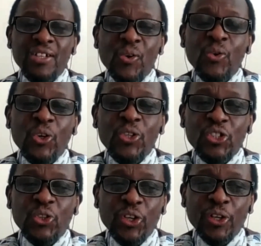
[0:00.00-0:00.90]
who don't
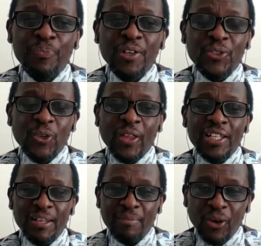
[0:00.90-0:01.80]
know him so that
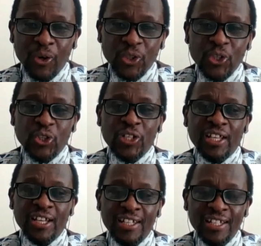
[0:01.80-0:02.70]
they may also join
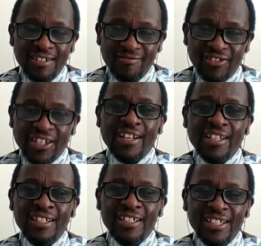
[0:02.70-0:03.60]
the journey.